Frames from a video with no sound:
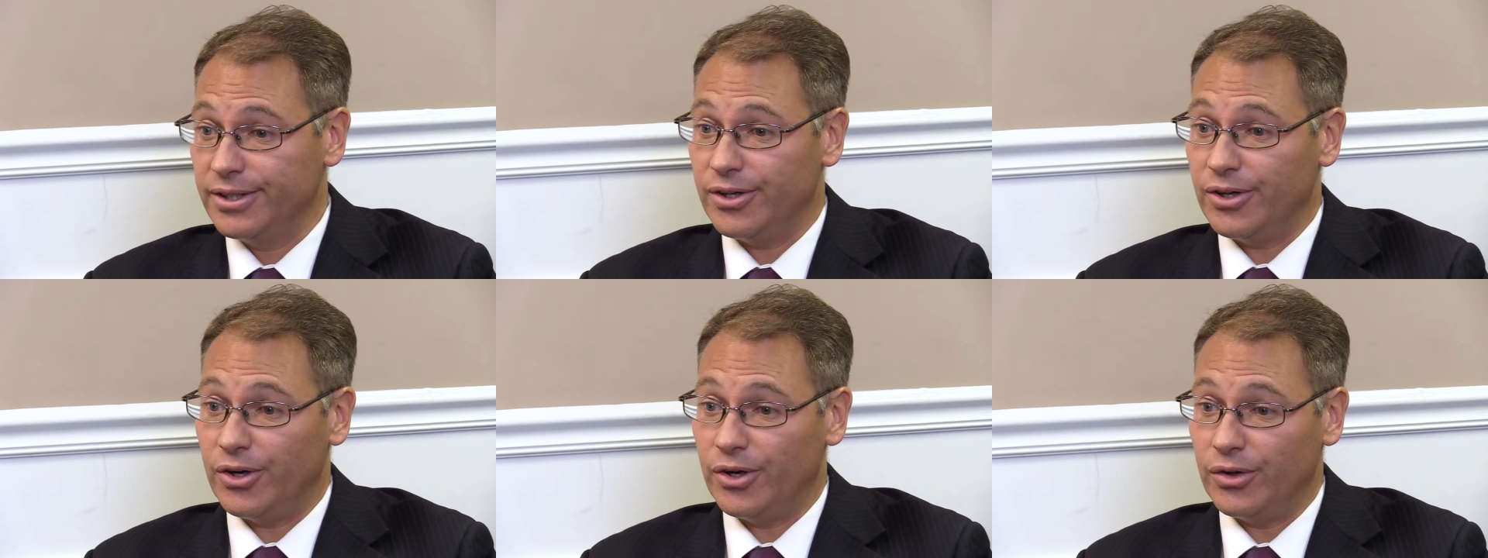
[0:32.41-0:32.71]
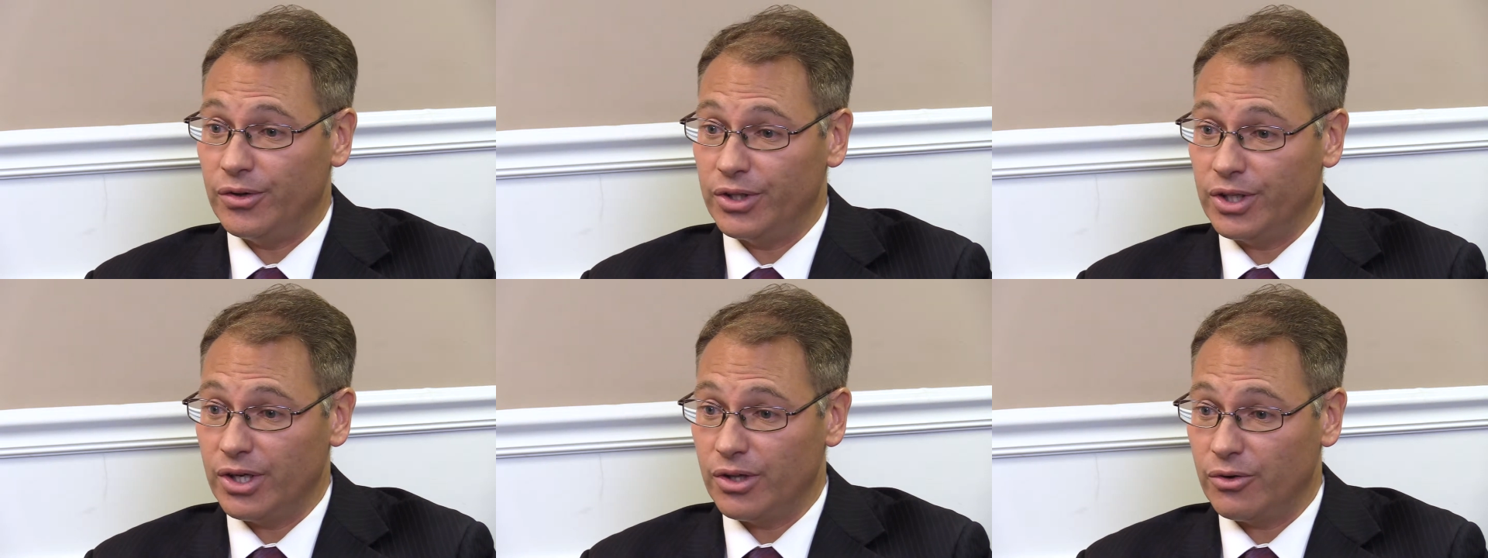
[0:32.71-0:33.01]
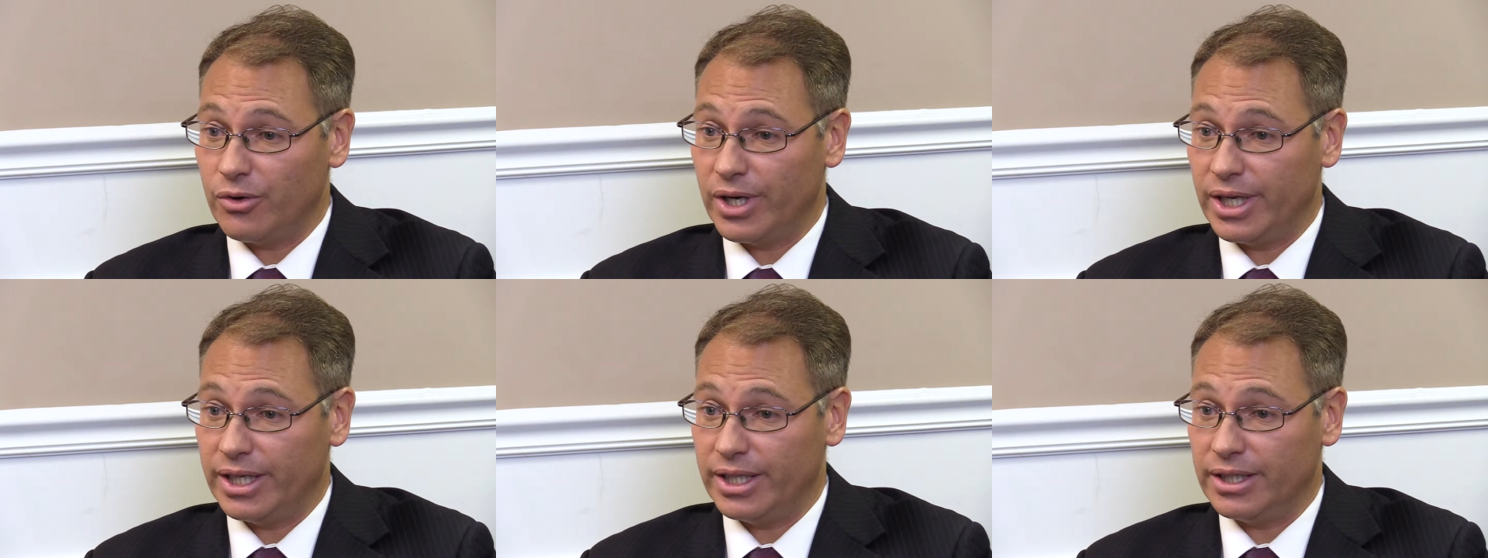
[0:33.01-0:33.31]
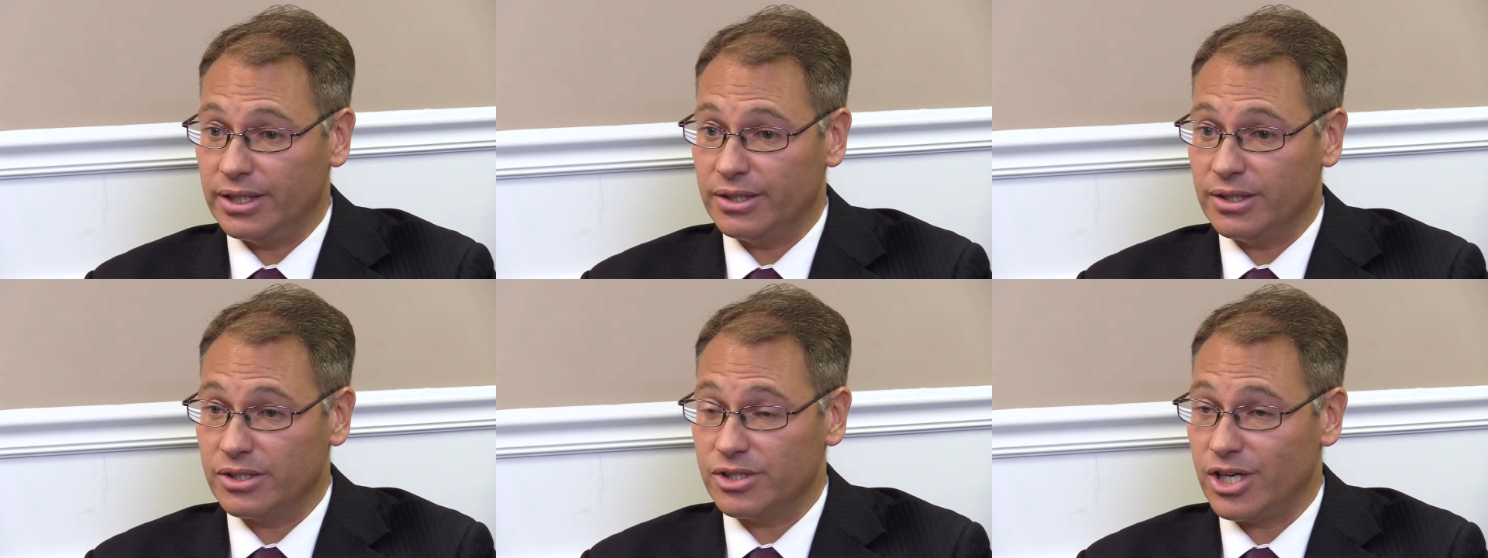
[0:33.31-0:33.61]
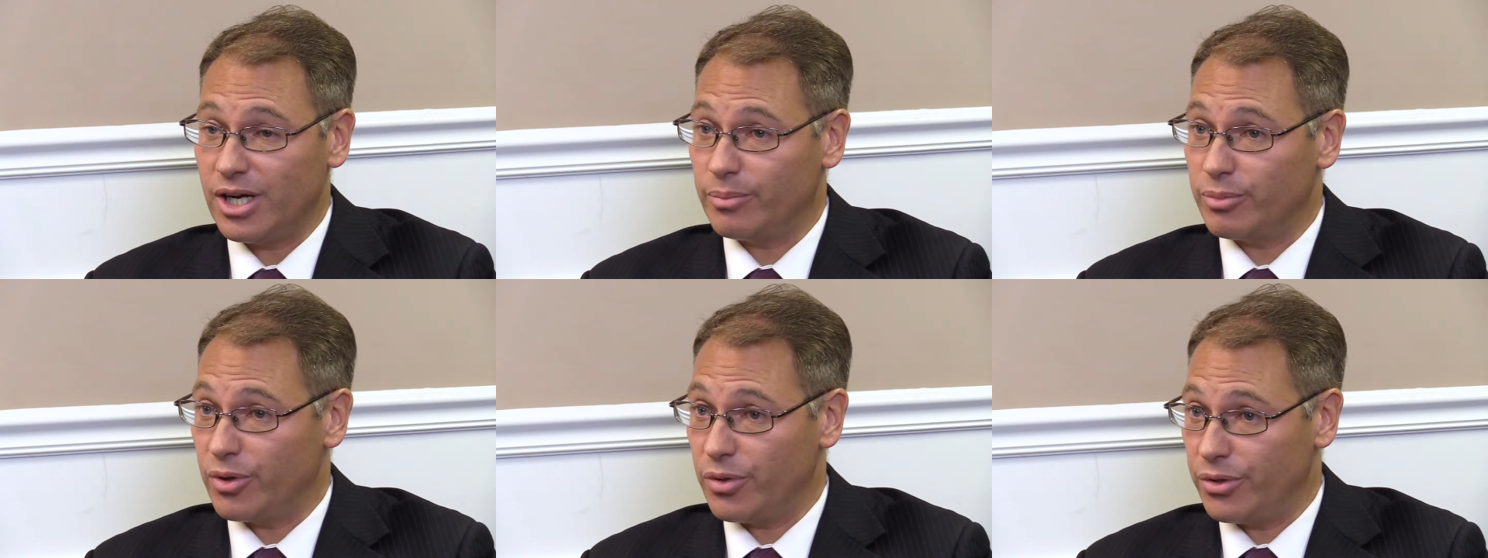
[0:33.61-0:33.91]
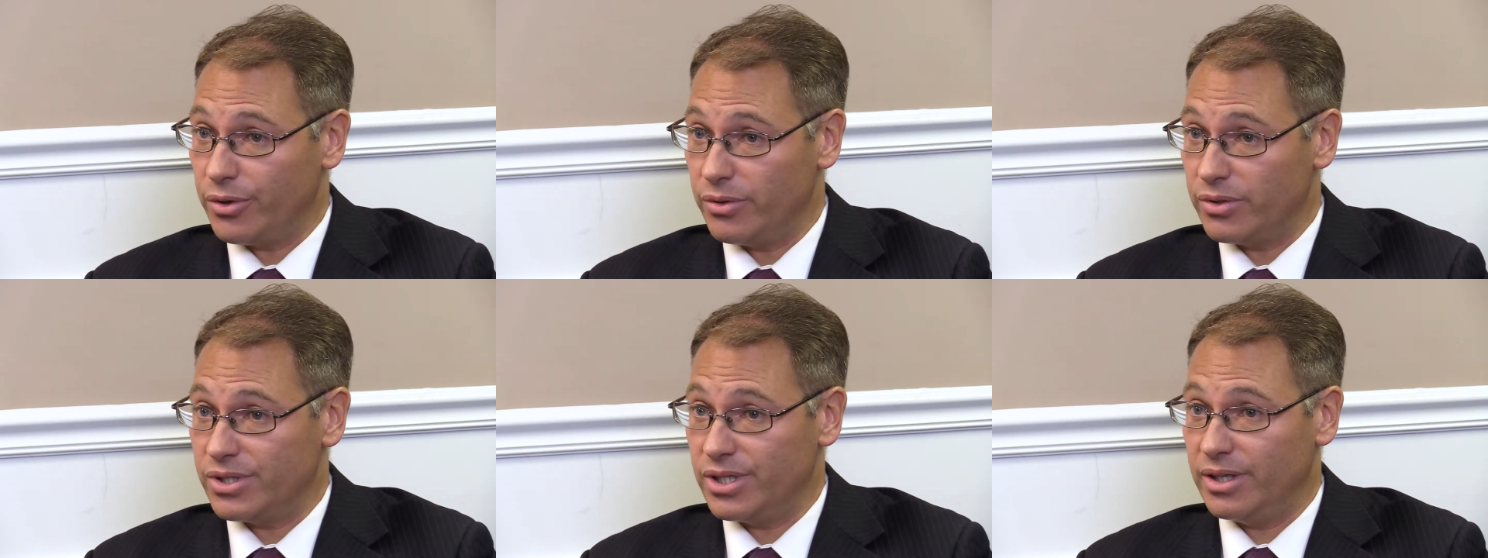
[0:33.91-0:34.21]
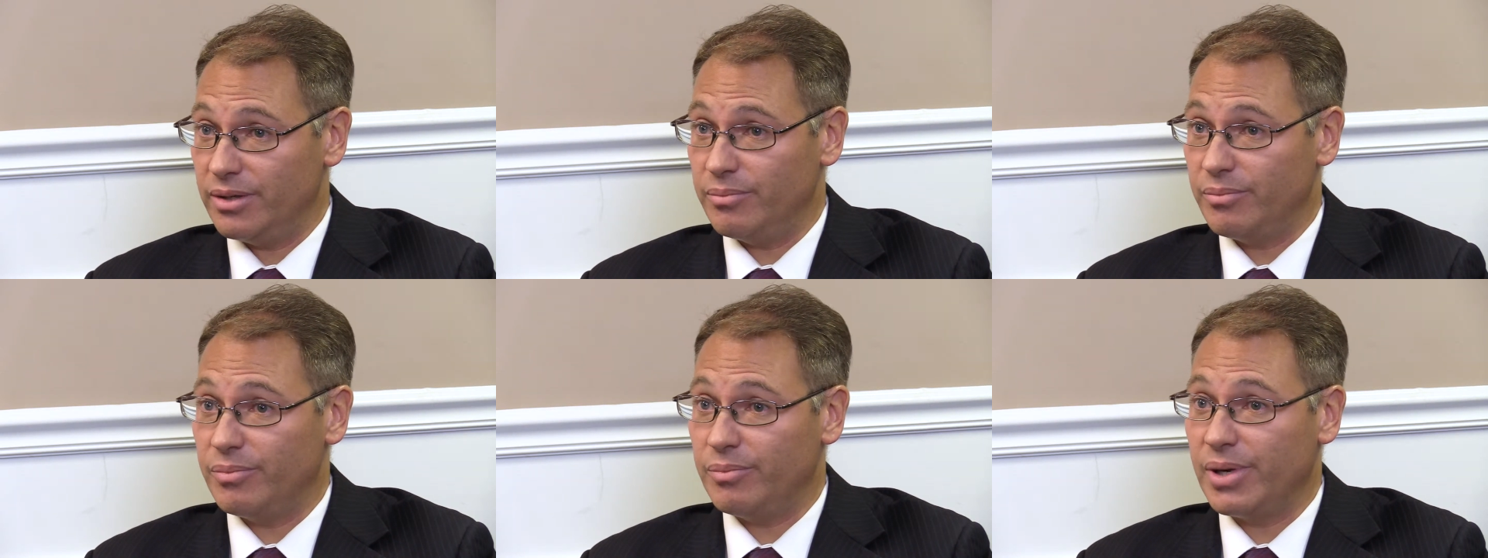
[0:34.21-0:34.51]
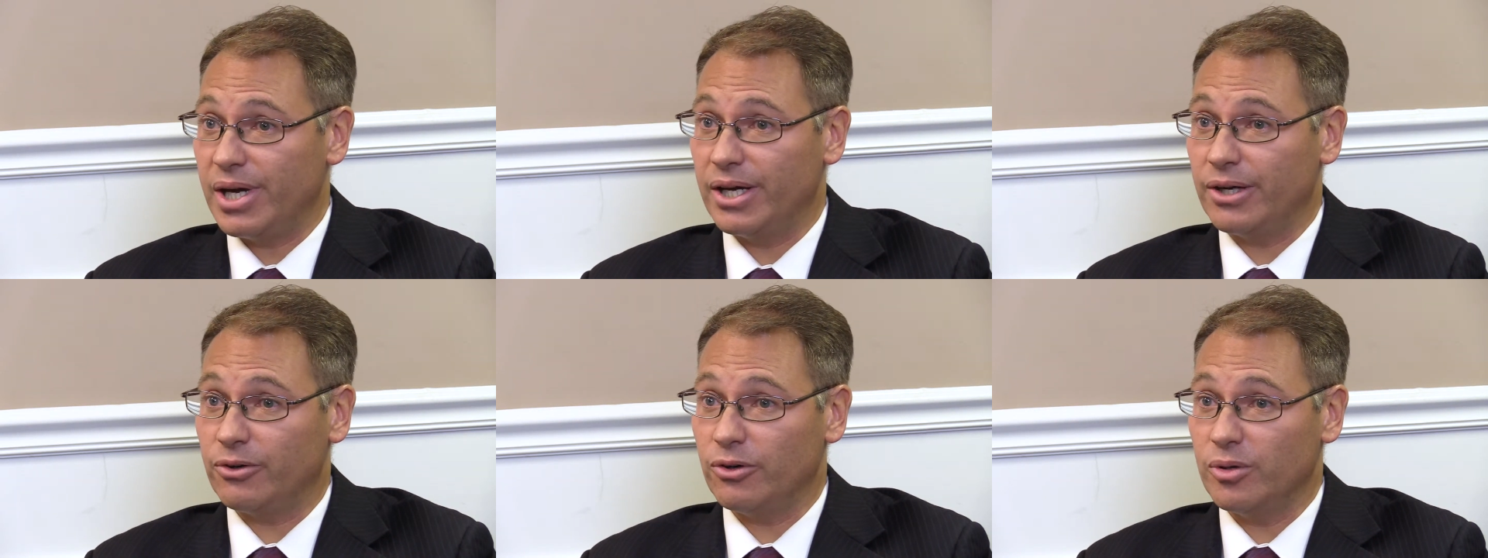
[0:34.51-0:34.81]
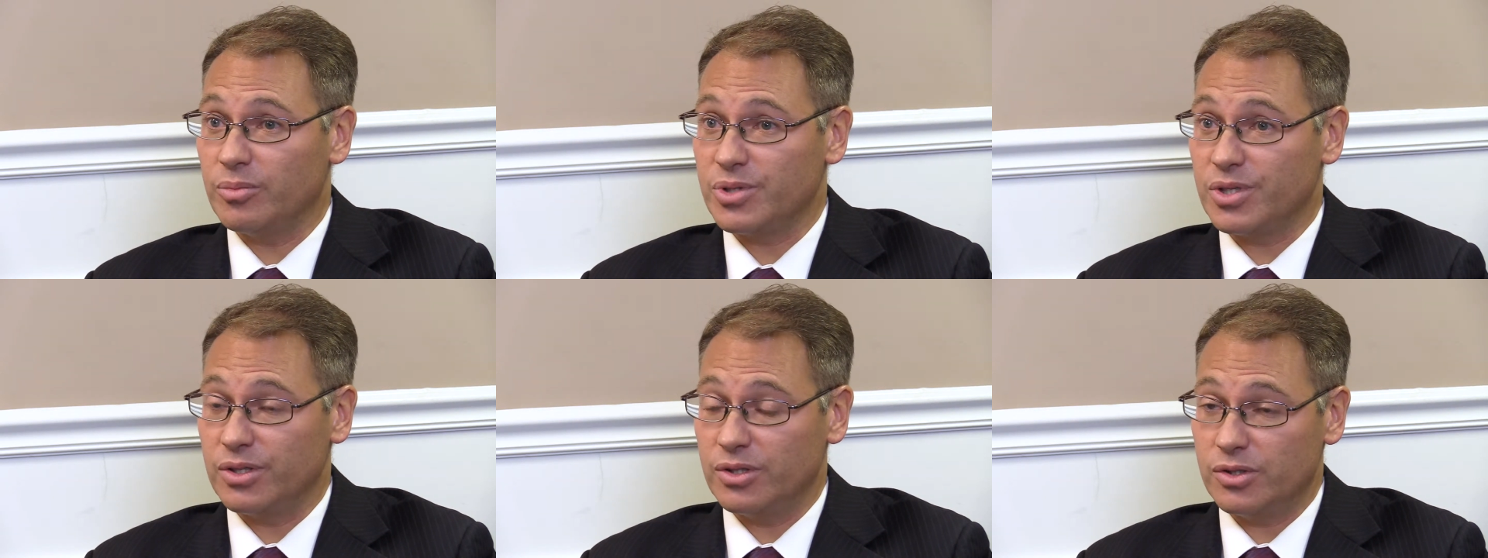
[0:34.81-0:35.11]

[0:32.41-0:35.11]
On the other hand, the Chapter 13 bankruptcy